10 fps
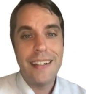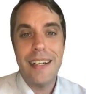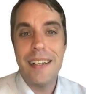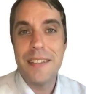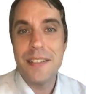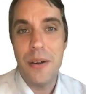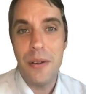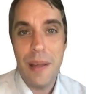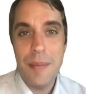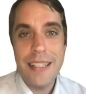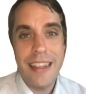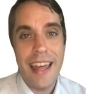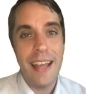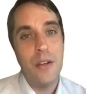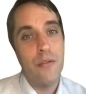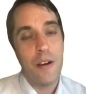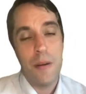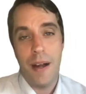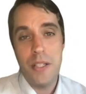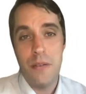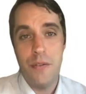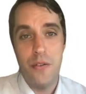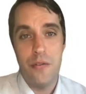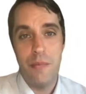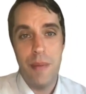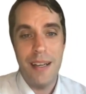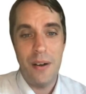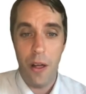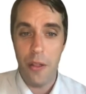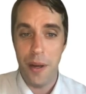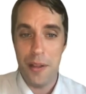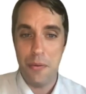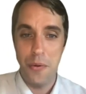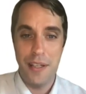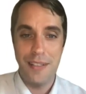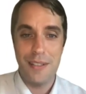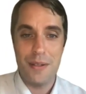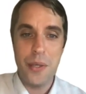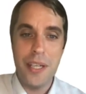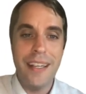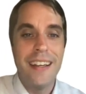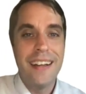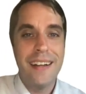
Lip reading: So let me say thank you very much if you've made it all the way through these three.